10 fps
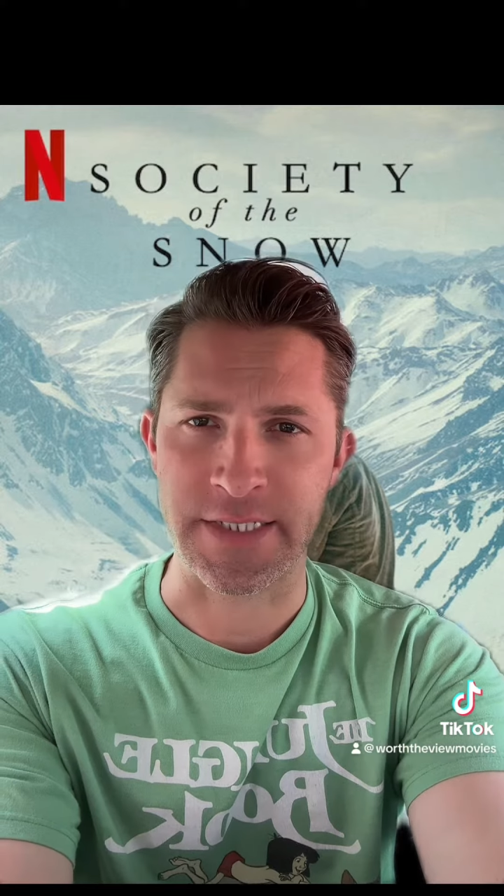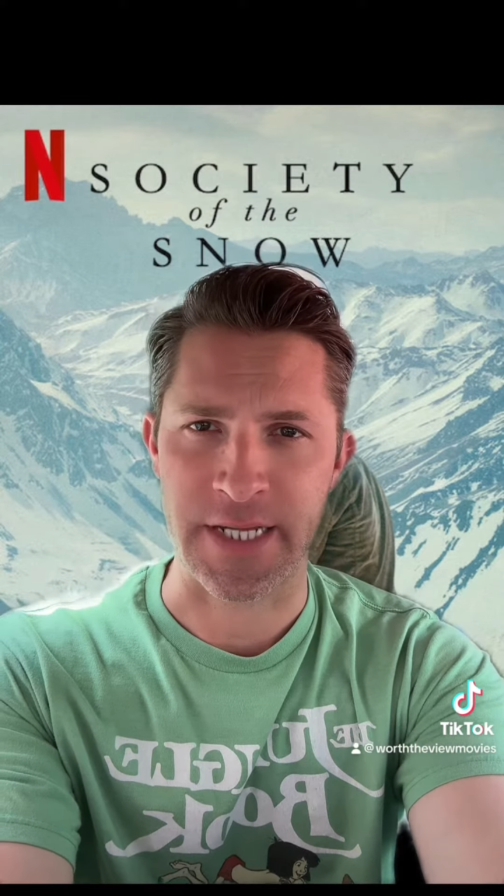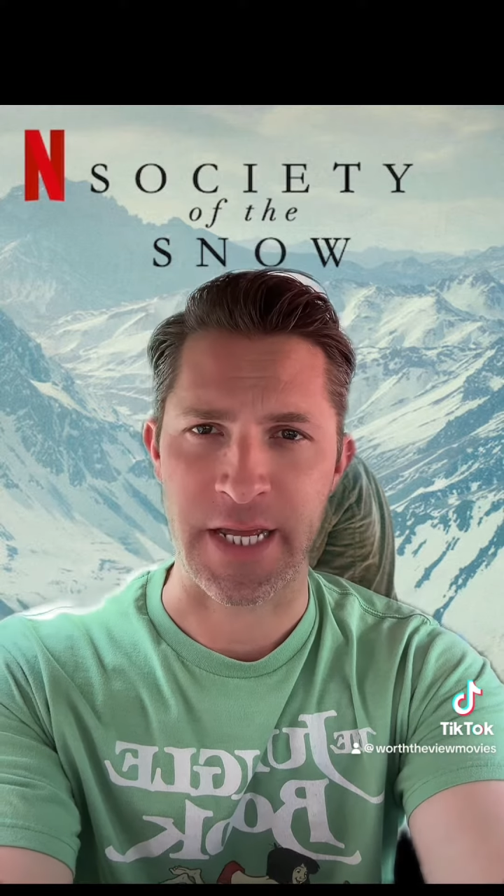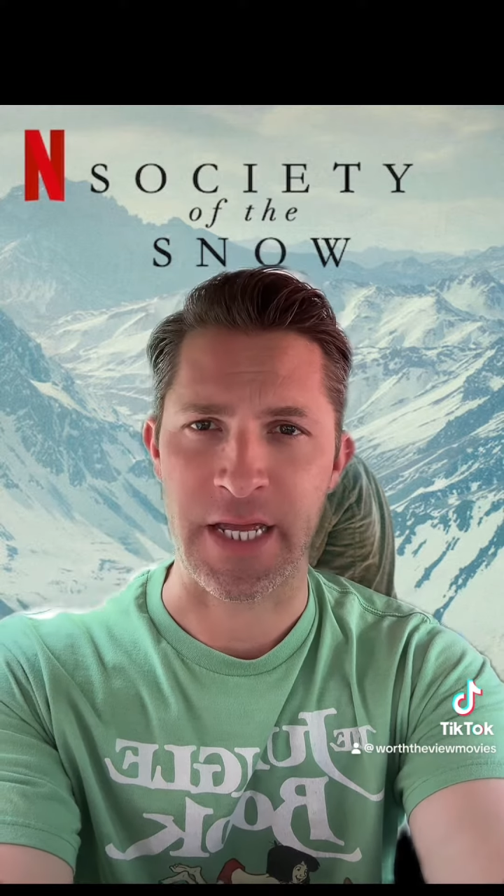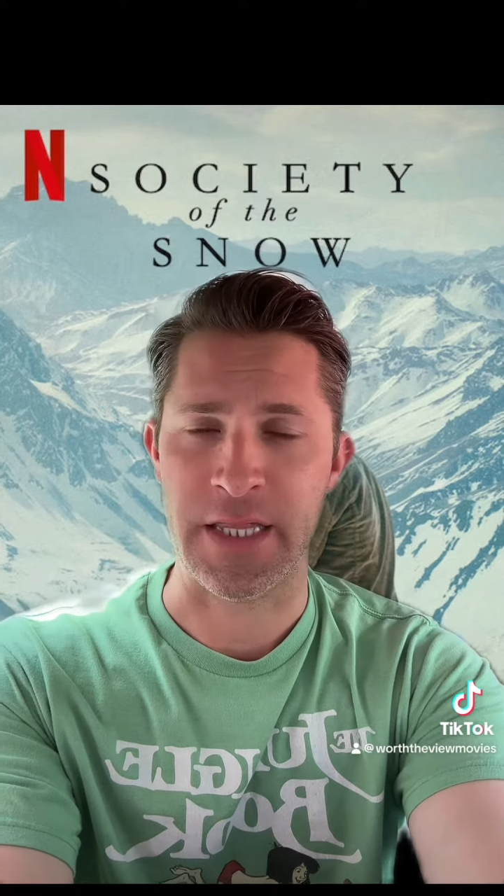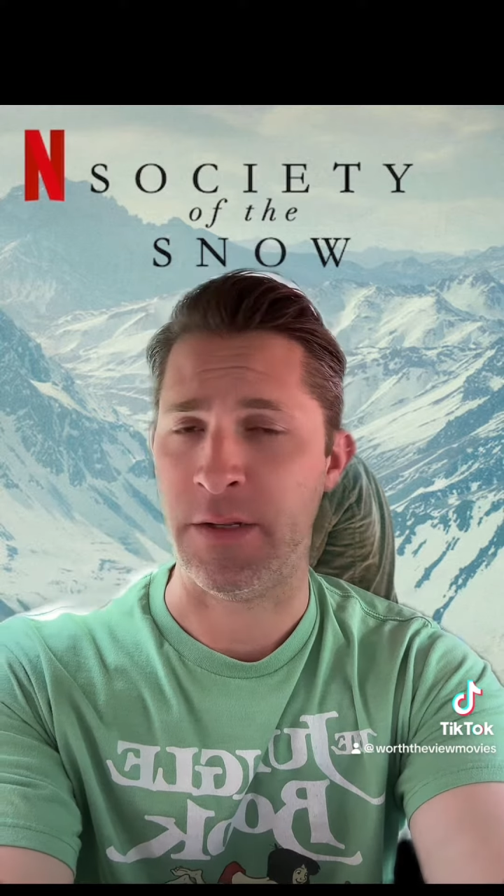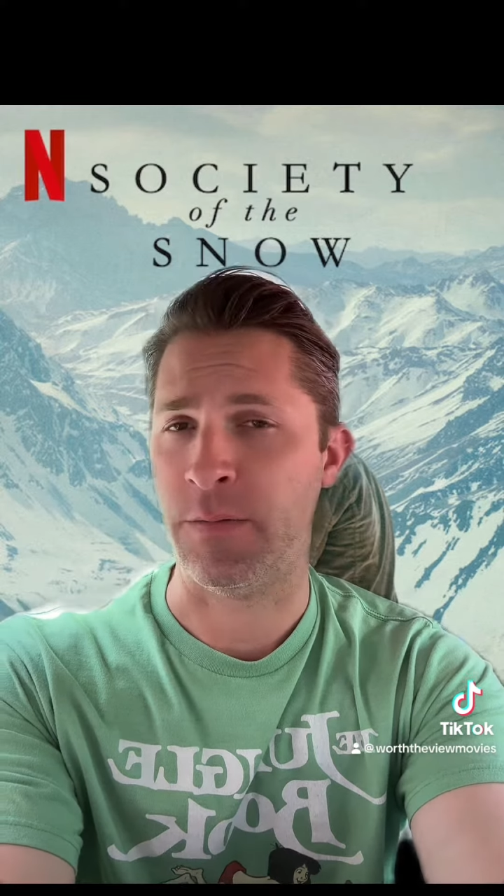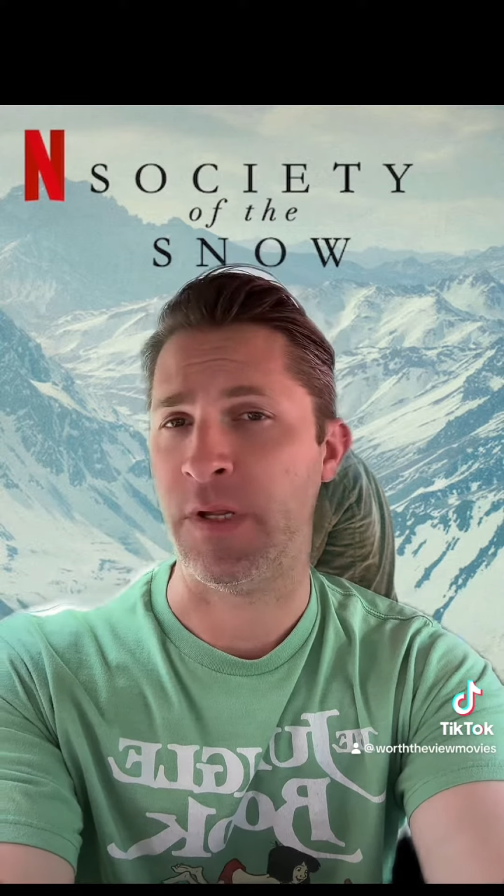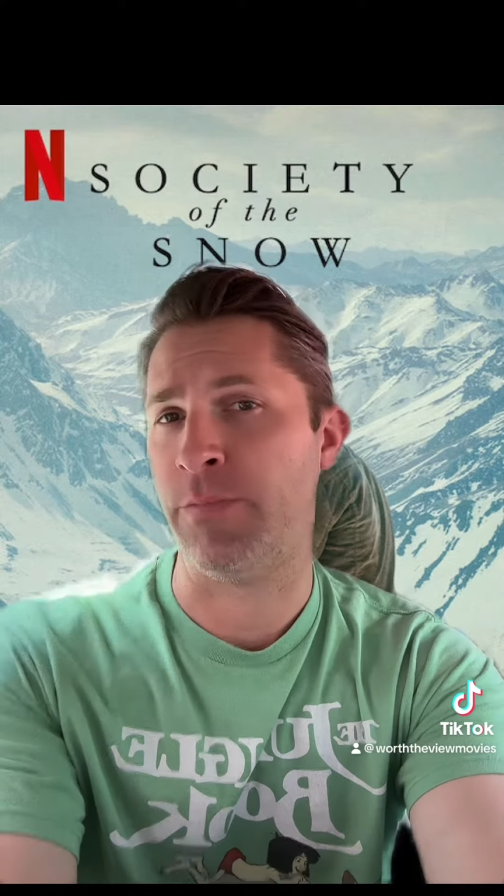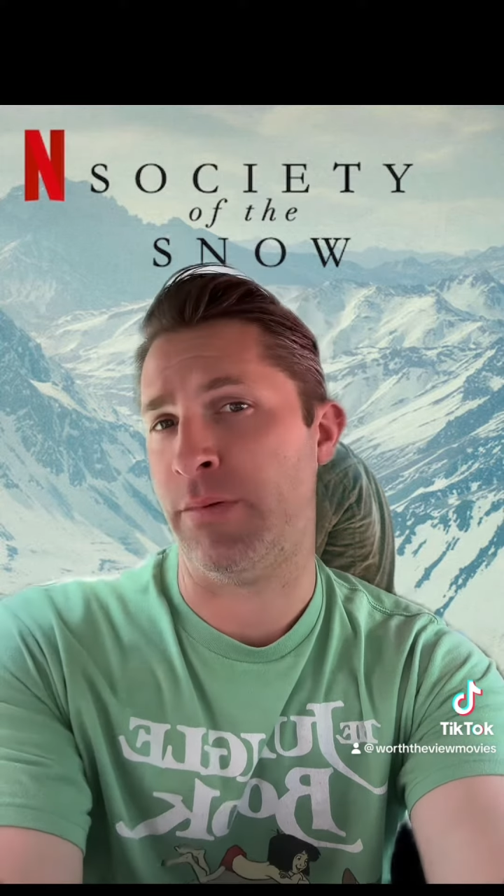The
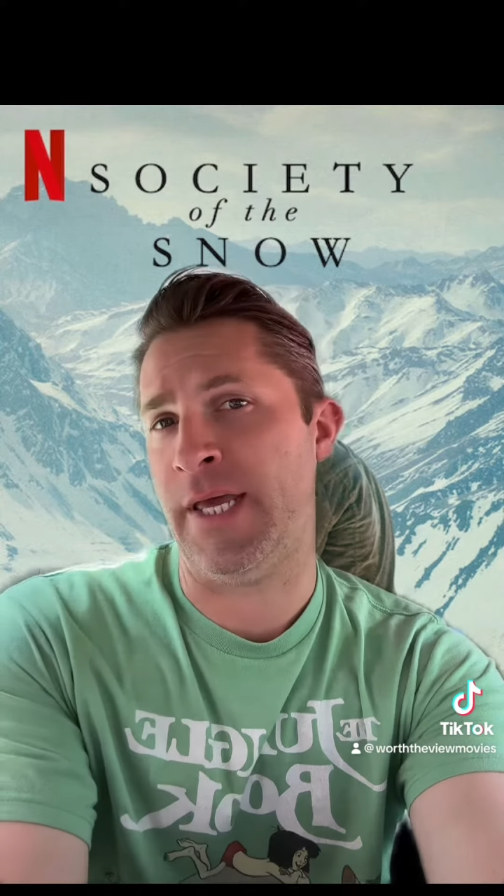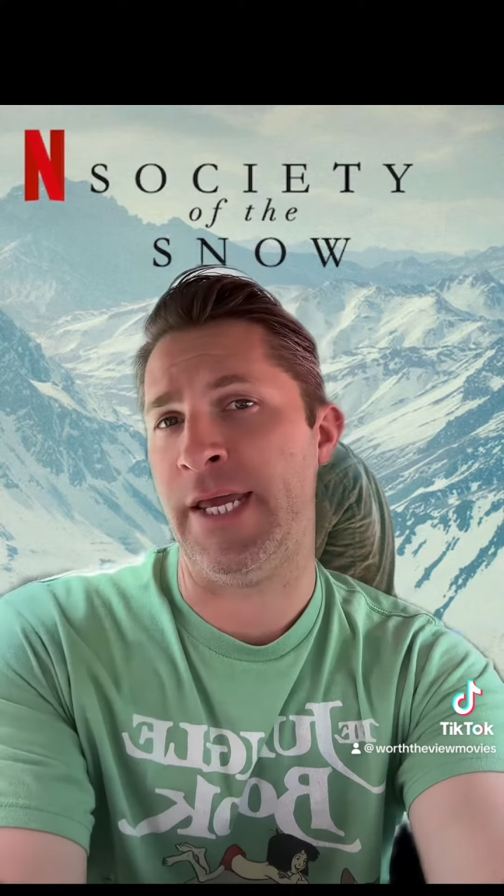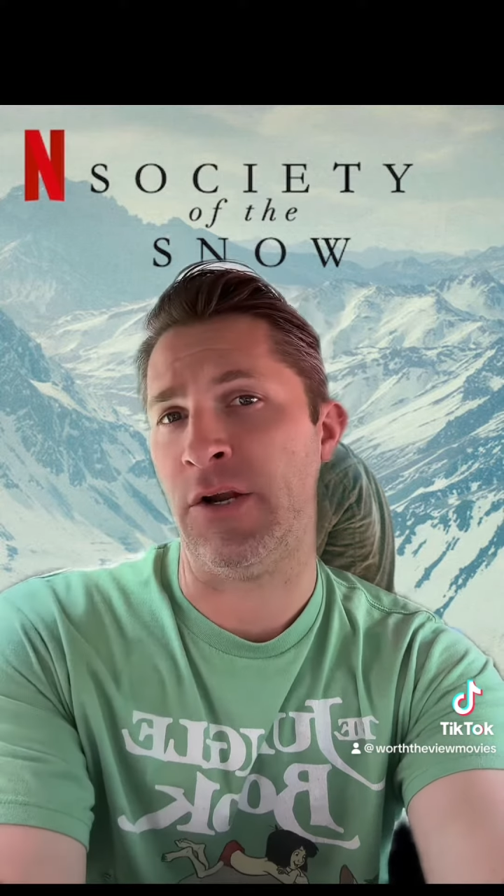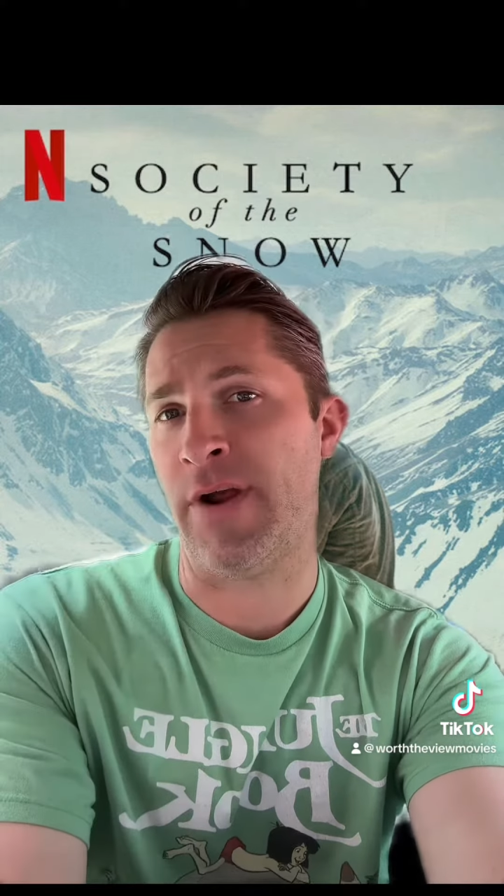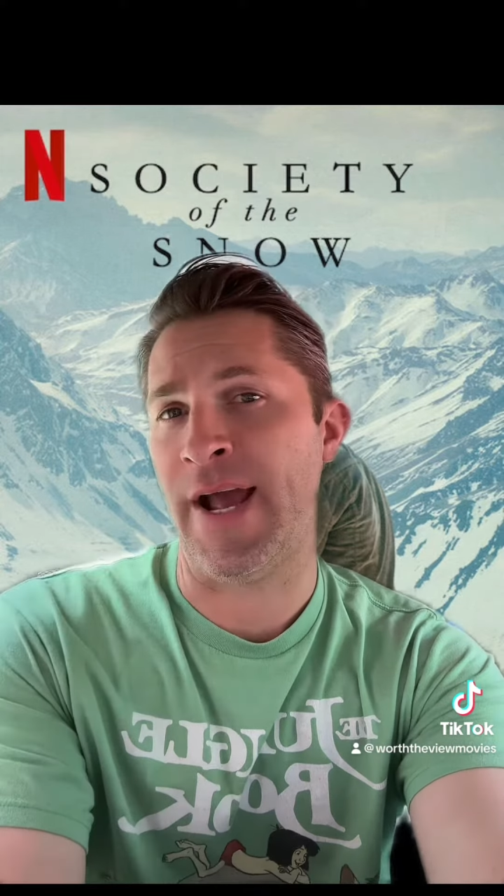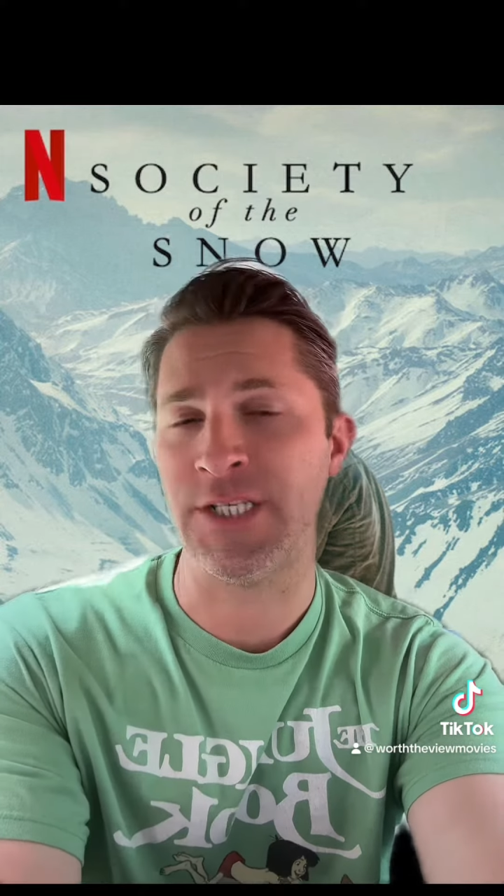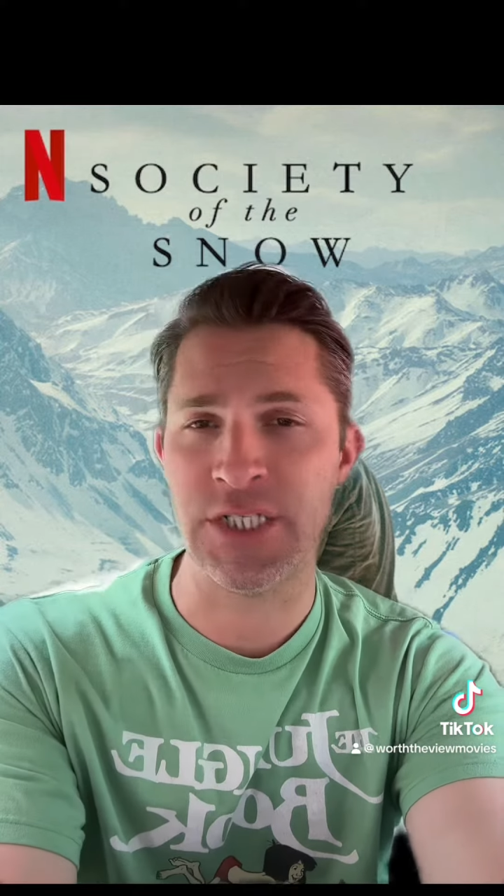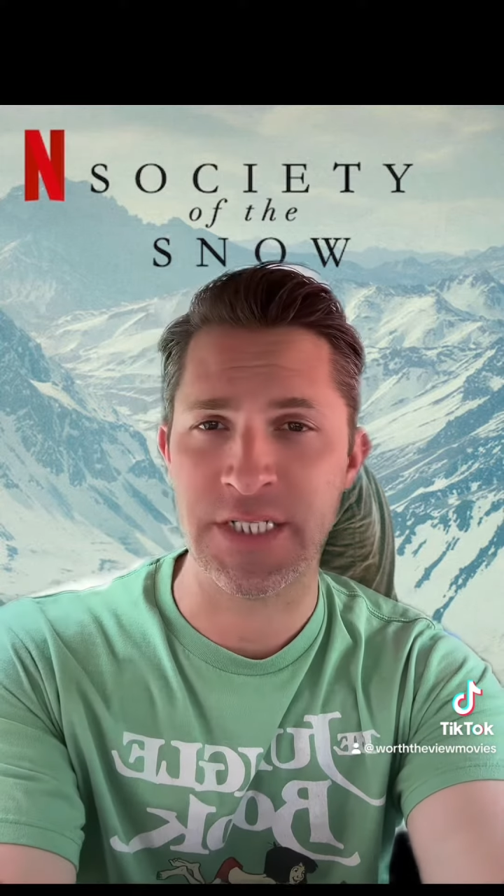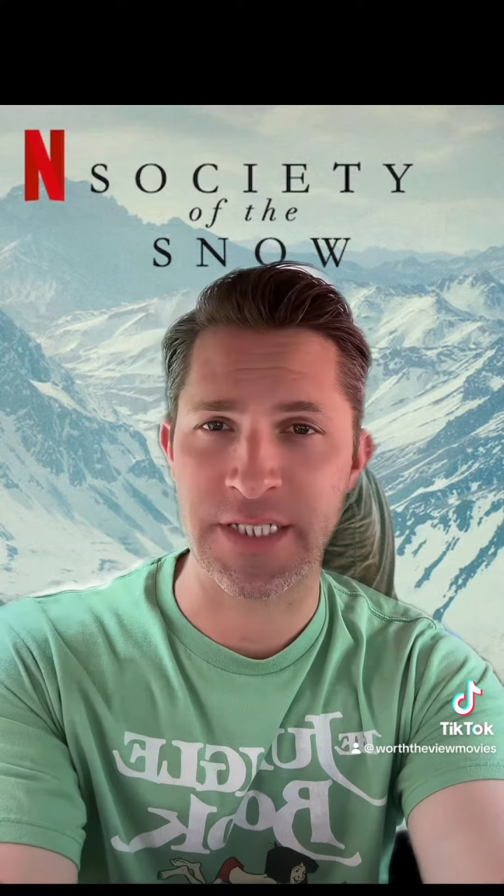plane crashes,